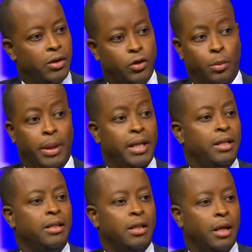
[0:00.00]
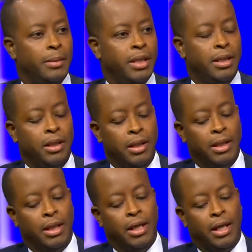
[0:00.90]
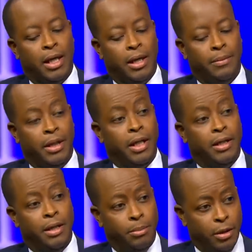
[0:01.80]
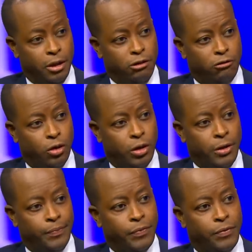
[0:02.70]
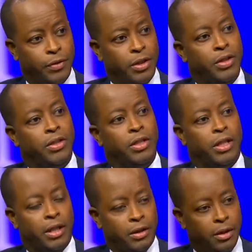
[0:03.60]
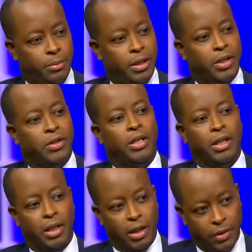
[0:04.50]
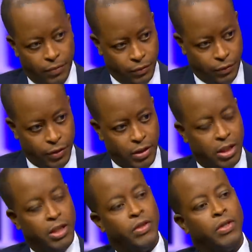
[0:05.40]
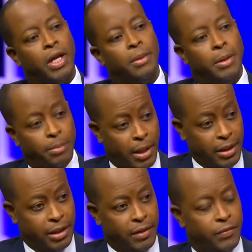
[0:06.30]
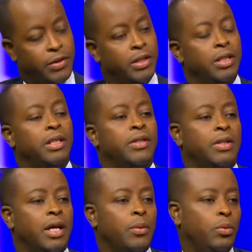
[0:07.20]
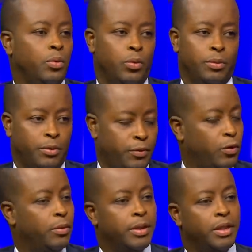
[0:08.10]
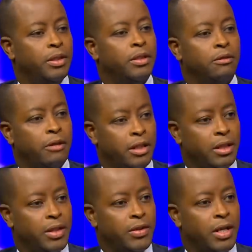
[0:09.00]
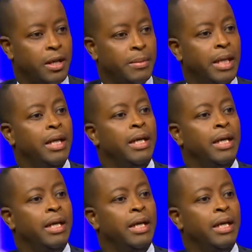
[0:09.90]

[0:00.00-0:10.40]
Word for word: So men can come in, they get their blood drawn first to check their PSA, they get a physical exam, and part of that physical exam, we perform a digital rectal exam.